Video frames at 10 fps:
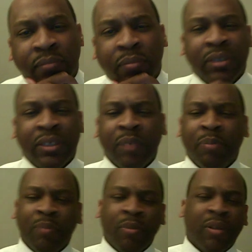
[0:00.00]
But see,
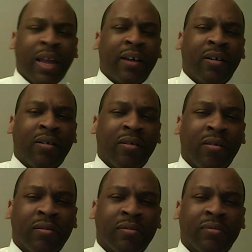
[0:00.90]
people like
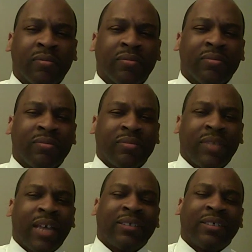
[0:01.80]

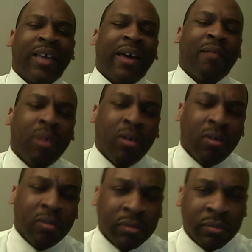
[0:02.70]
that
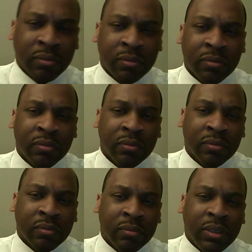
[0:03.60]
Sambo,
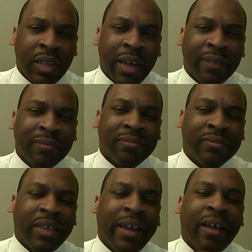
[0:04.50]
that
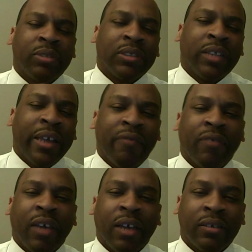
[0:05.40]
damn
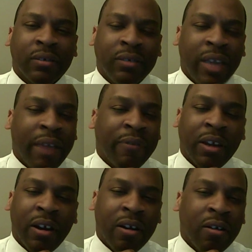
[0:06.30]
slave catcher, David
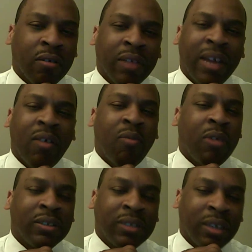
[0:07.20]
Carroll, they don't
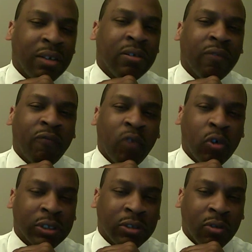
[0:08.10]
want to tell you the
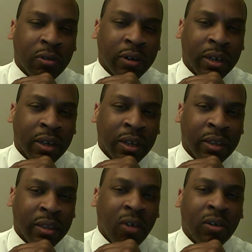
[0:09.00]
full story.
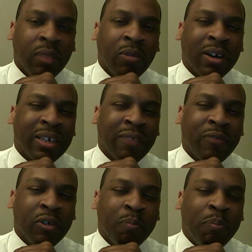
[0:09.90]
They only want to
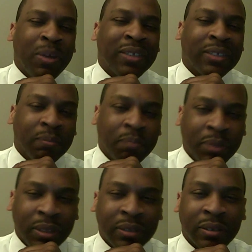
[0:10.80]
give you bits and
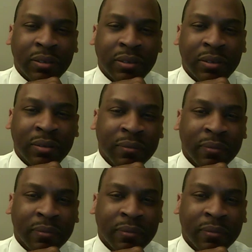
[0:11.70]
pieces.